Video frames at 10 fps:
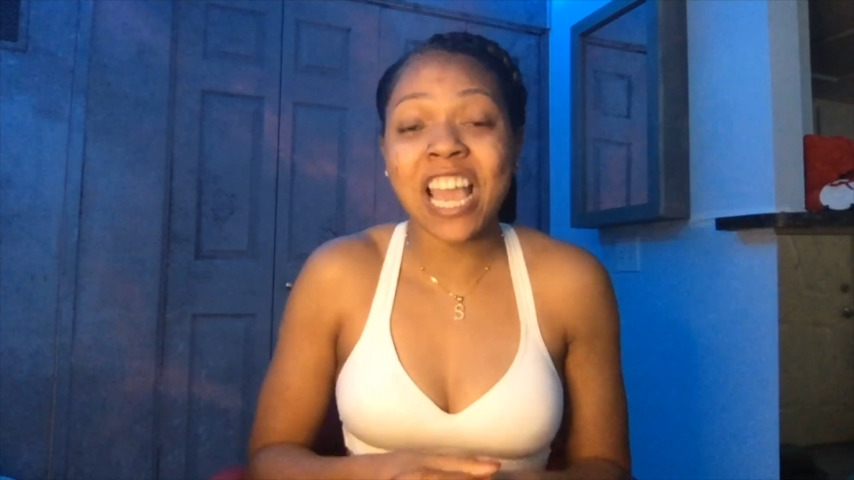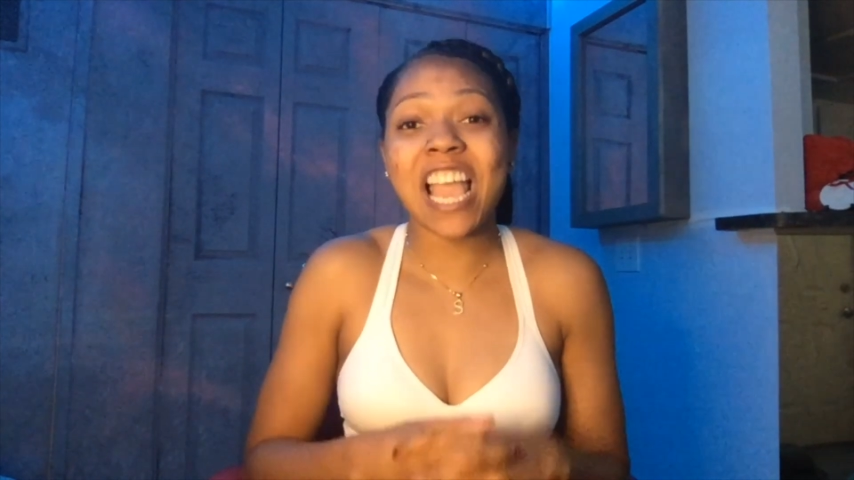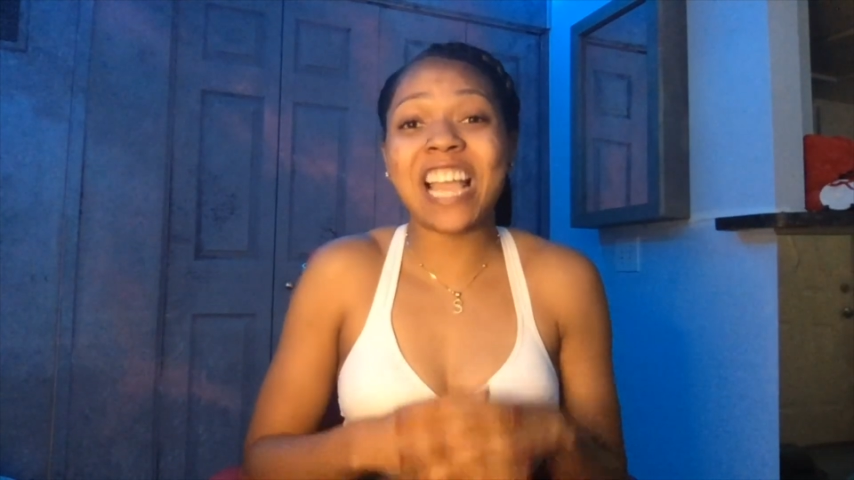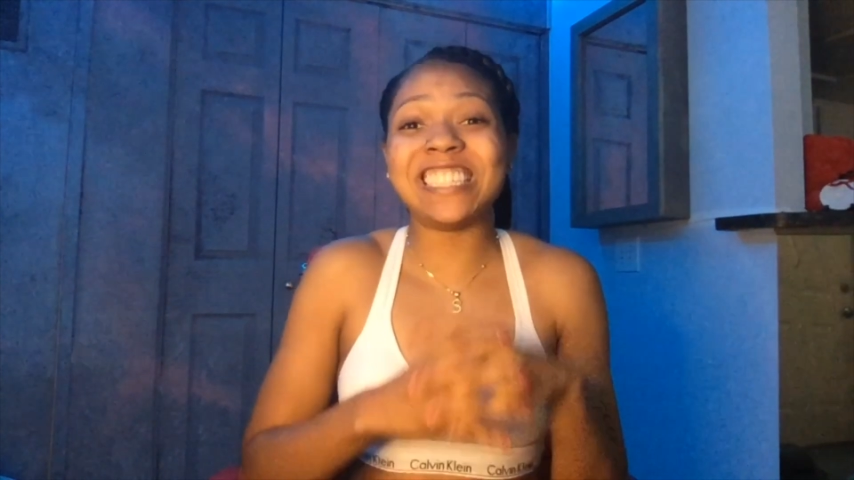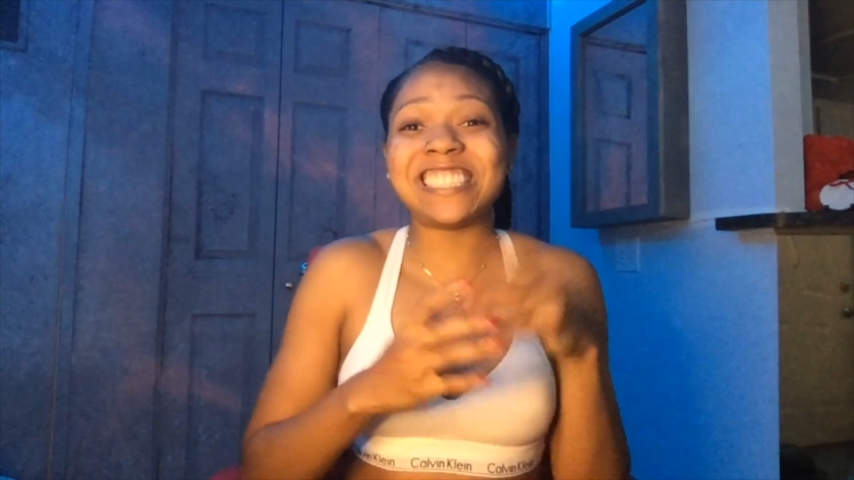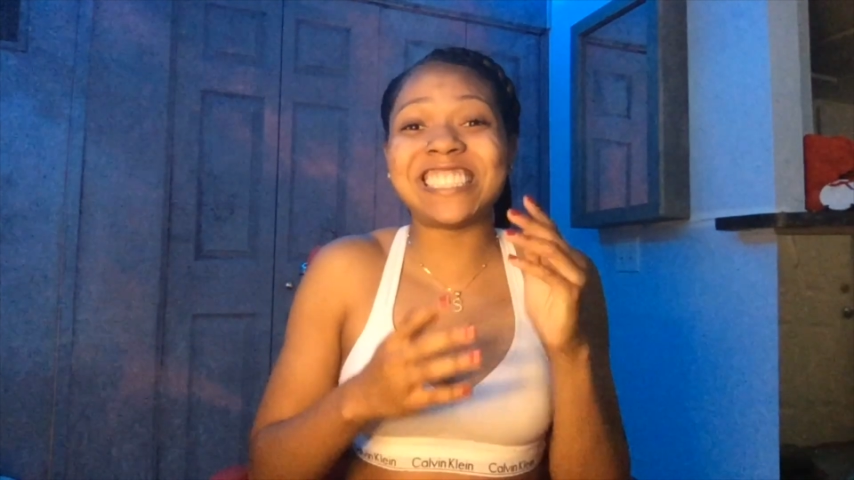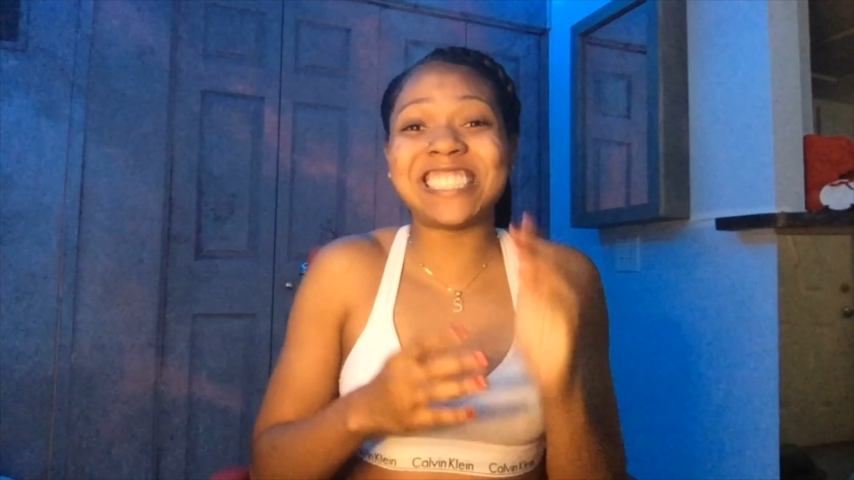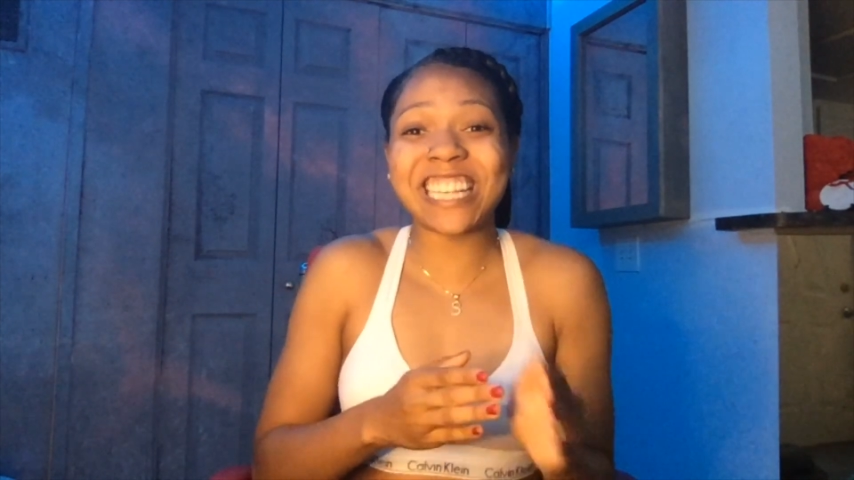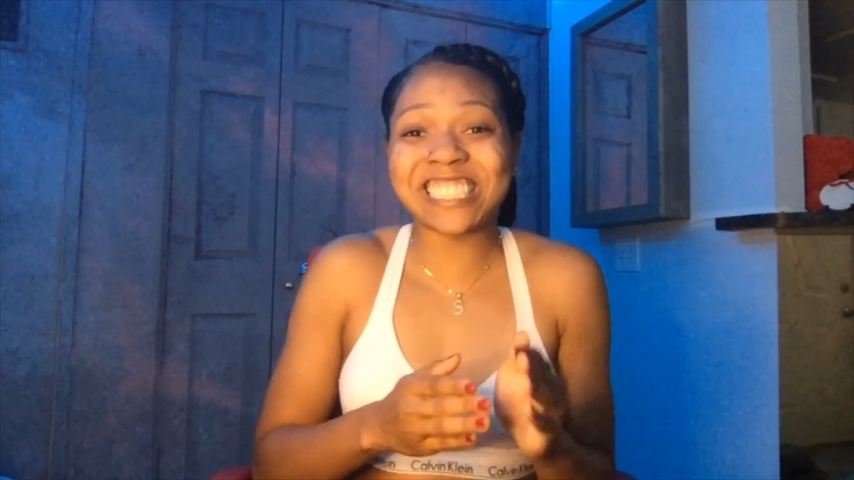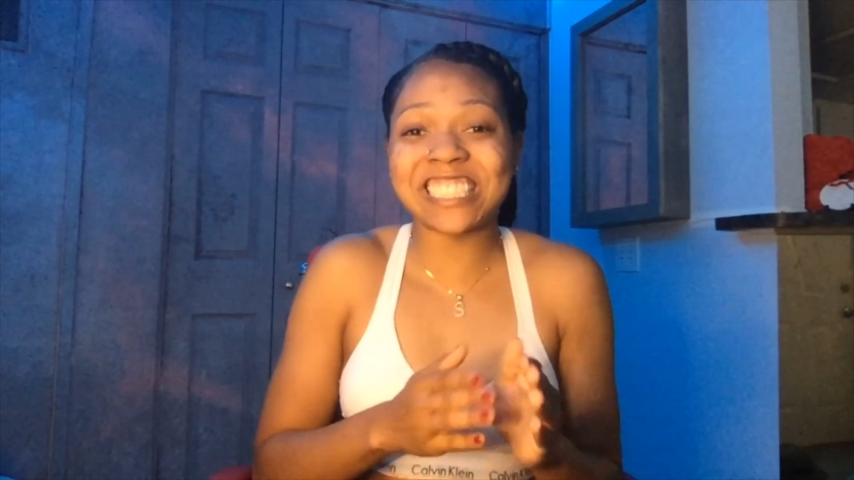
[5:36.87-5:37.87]
in
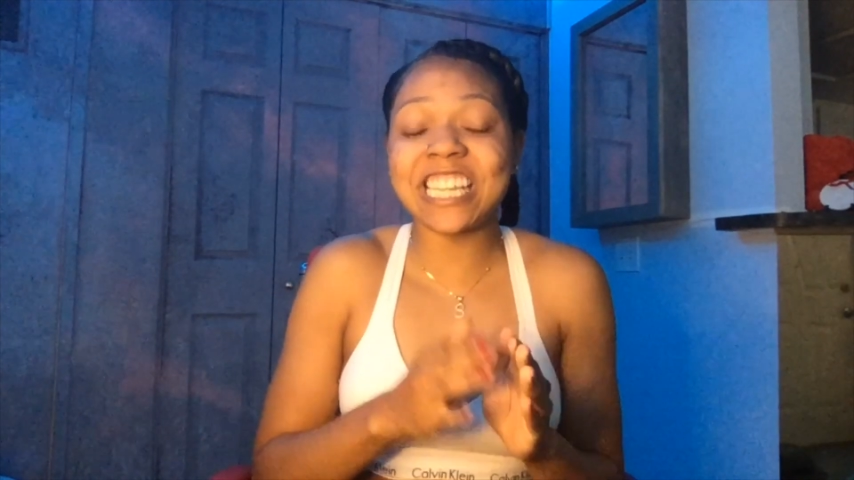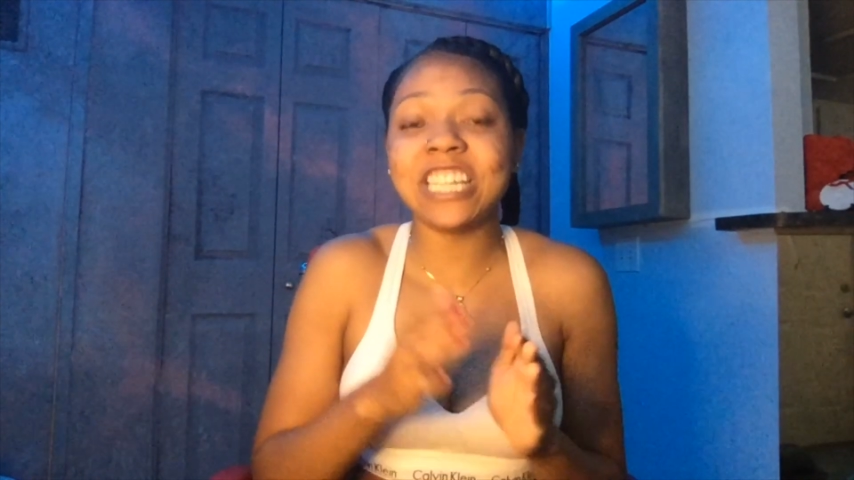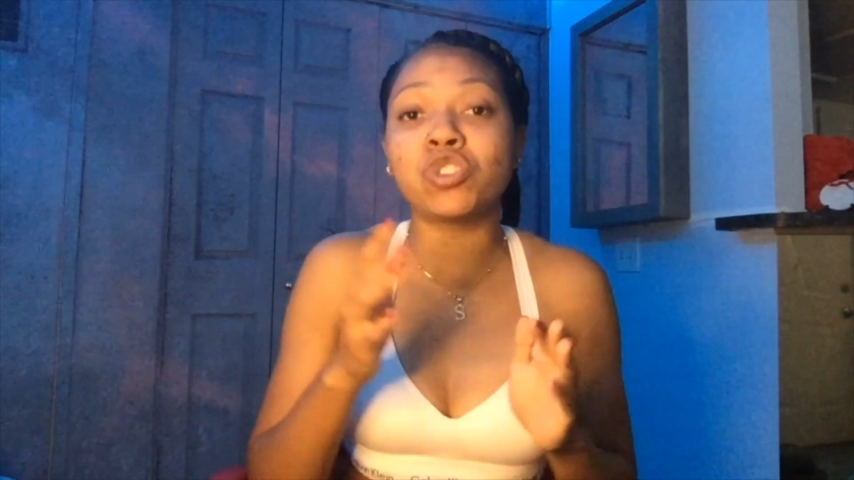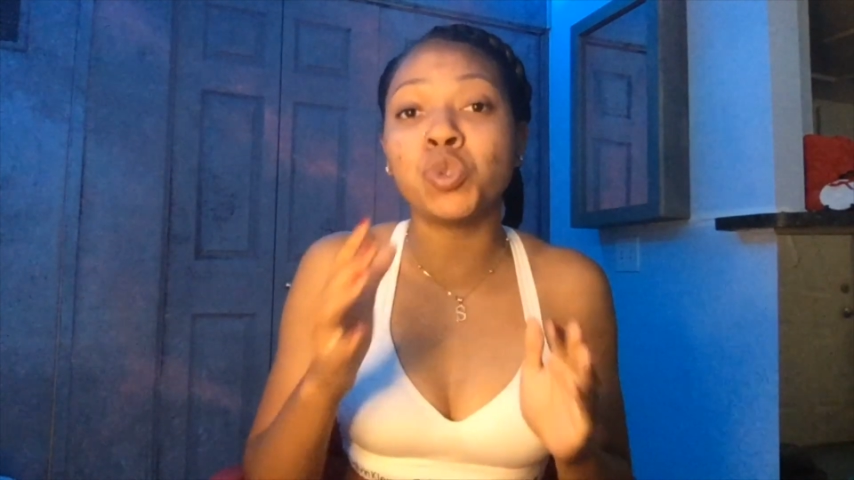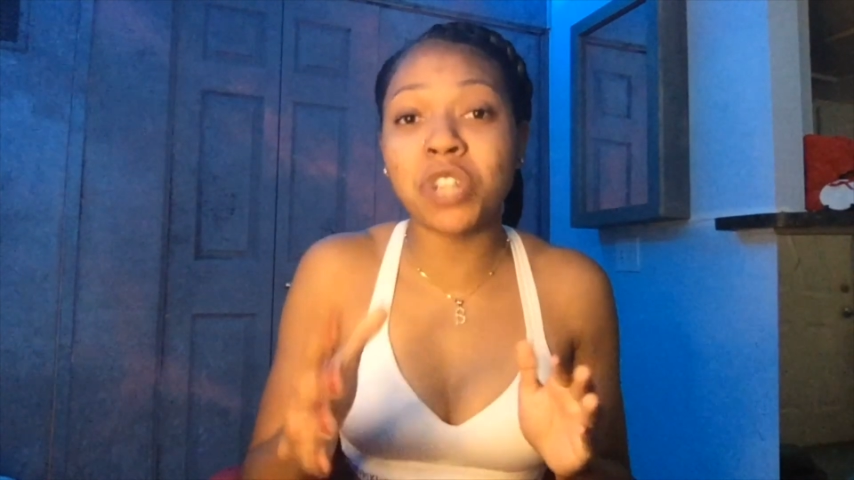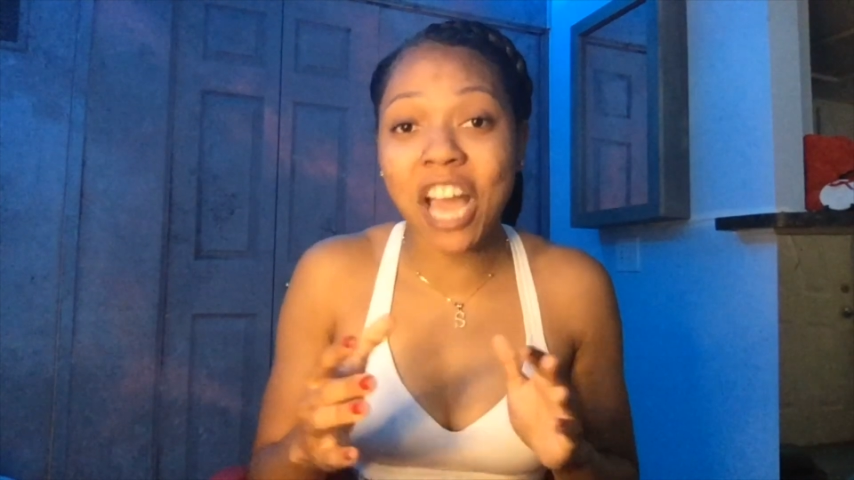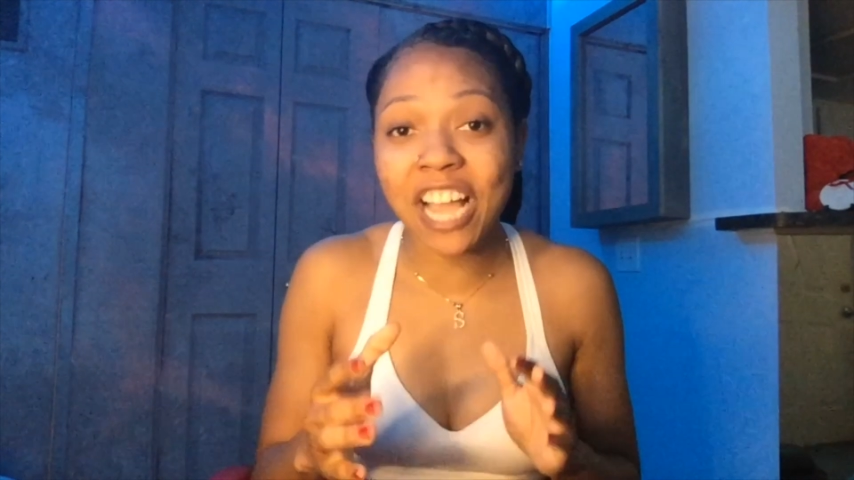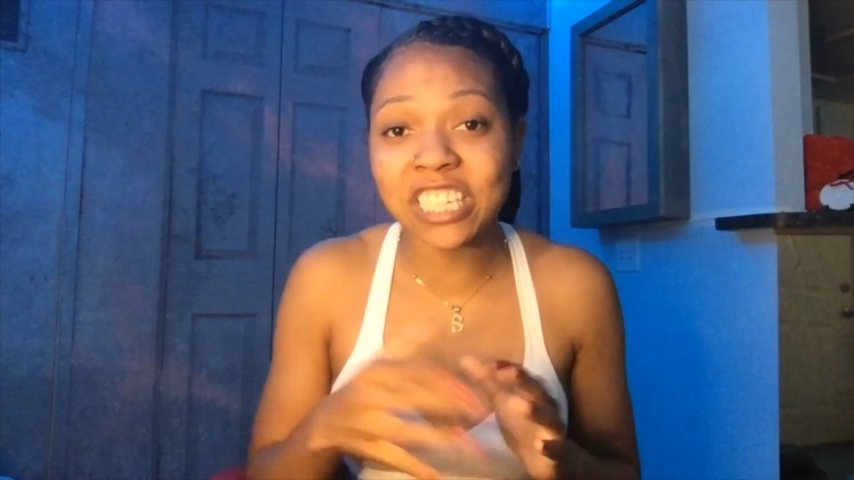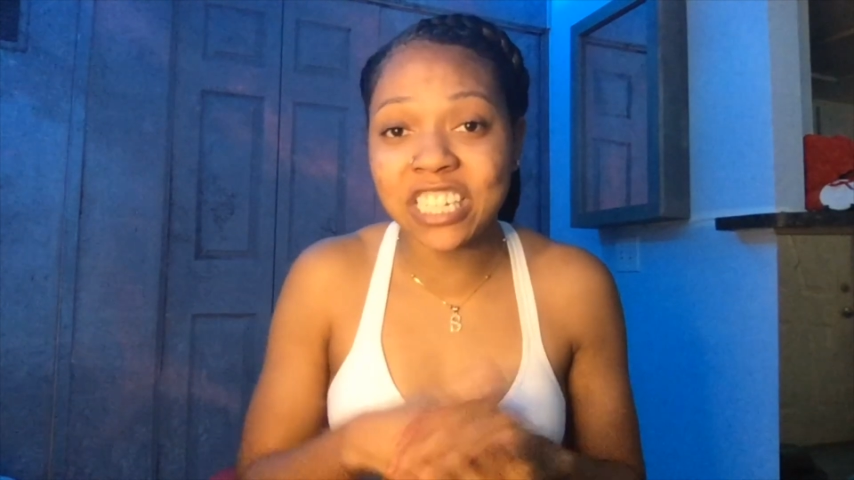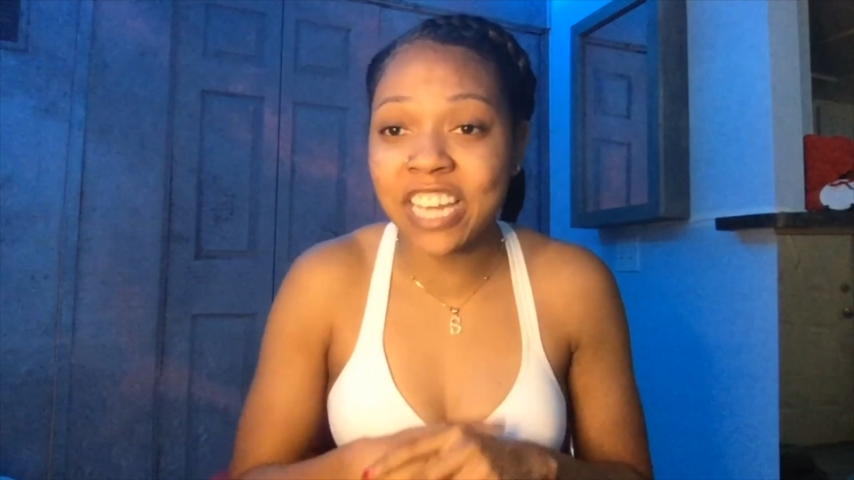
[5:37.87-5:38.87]
60 to
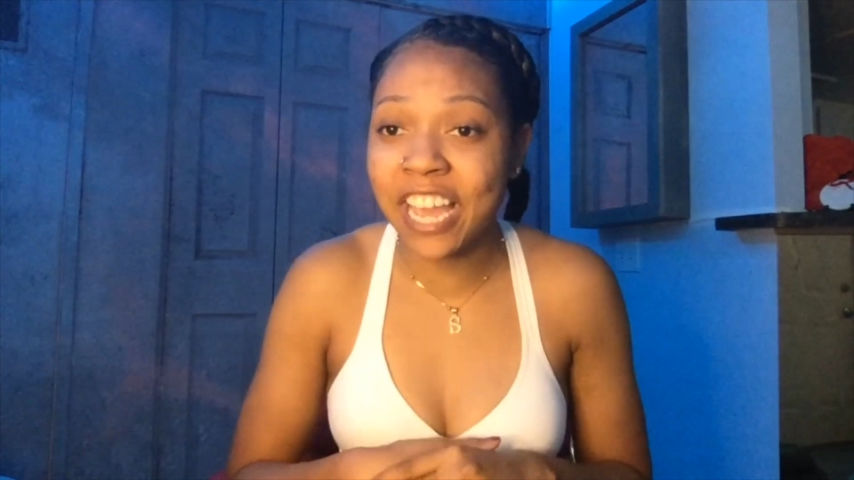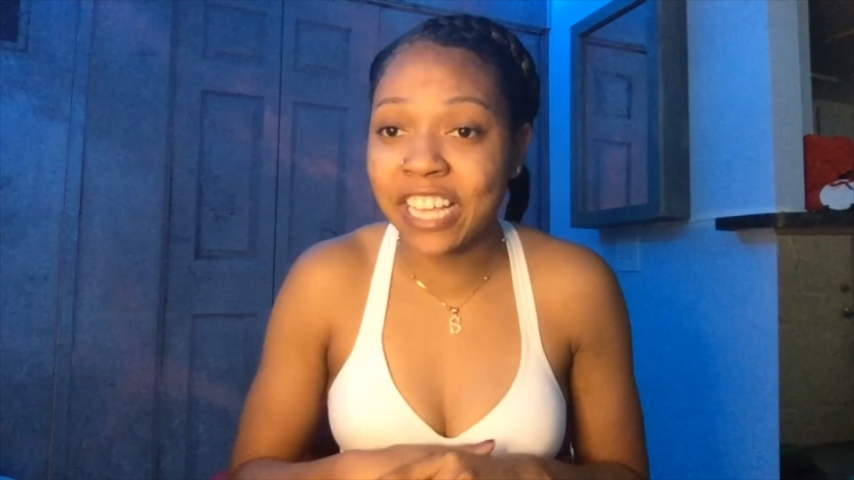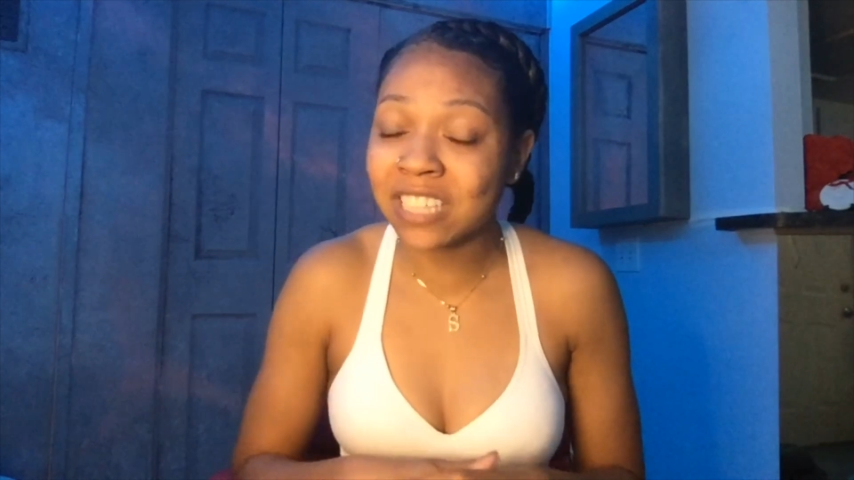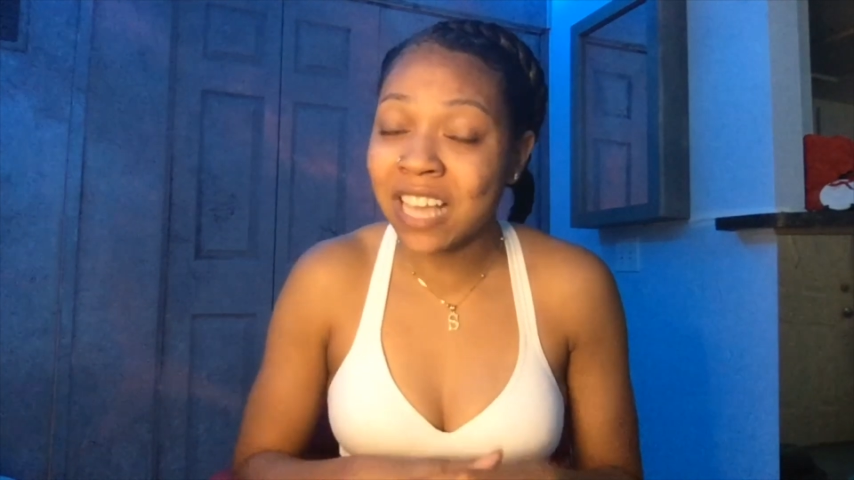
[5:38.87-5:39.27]
90 days.